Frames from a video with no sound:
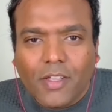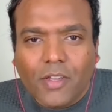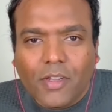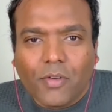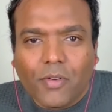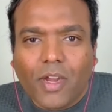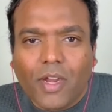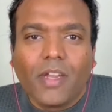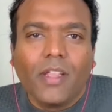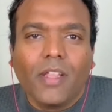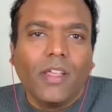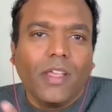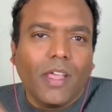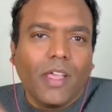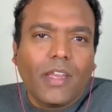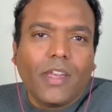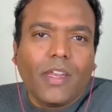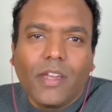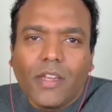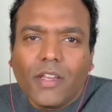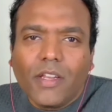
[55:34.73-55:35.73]
Right? In
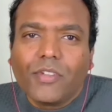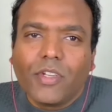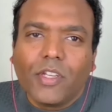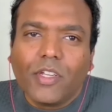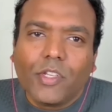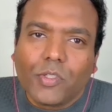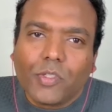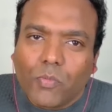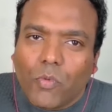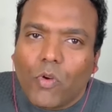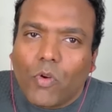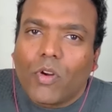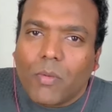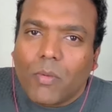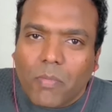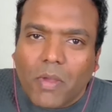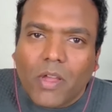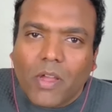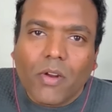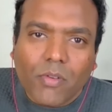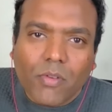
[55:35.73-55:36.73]
industry, it's more
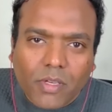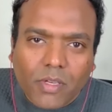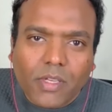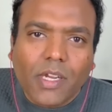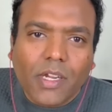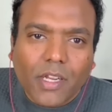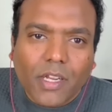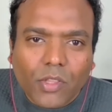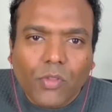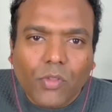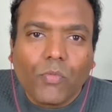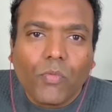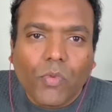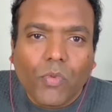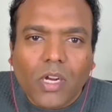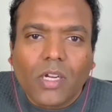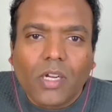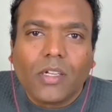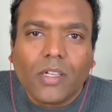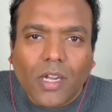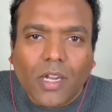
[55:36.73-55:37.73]
about getting the
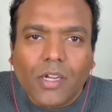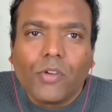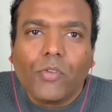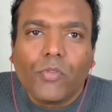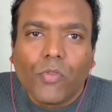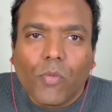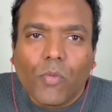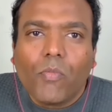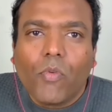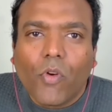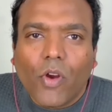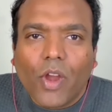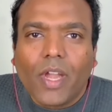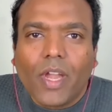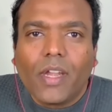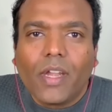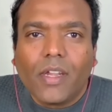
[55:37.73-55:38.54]
work done to a point